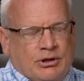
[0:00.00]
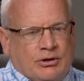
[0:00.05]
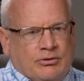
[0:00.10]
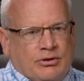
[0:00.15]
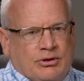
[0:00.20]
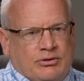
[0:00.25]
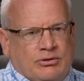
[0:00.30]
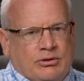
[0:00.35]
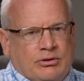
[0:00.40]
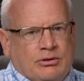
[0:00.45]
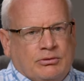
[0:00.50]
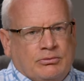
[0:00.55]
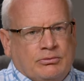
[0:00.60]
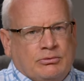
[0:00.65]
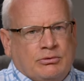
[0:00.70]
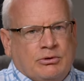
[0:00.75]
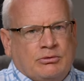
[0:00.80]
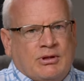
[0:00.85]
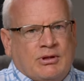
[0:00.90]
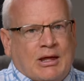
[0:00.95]
mm-hmm. that
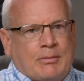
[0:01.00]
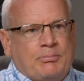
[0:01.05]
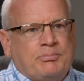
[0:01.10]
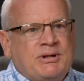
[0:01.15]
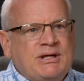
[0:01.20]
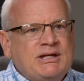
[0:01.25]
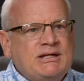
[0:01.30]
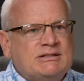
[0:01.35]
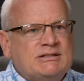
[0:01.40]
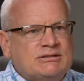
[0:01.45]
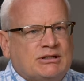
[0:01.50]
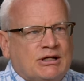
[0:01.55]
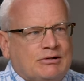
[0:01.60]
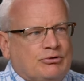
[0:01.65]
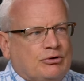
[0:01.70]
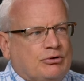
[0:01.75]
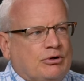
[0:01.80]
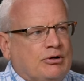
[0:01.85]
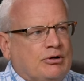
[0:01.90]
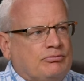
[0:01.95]
that peace
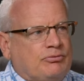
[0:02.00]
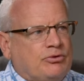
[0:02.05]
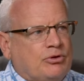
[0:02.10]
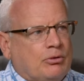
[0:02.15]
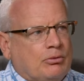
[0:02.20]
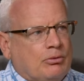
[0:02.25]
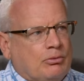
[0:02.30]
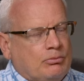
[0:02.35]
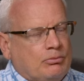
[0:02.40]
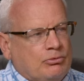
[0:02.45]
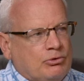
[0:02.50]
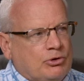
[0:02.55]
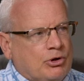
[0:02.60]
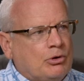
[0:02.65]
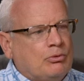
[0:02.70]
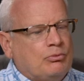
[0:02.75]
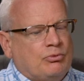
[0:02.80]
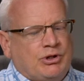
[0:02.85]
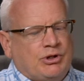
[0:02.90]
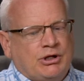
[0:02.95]
level of the their,
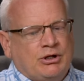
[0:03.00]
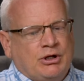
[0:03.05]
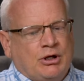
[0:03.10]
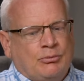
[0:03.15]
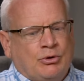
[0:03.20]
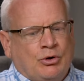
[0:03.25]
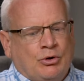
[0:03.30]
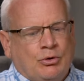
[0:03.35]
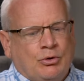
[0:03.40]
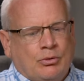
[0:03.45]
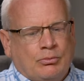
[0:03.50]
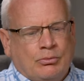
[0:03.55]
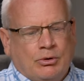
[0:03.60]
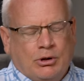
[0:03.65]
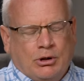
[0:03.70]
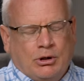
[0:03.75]
when they come home,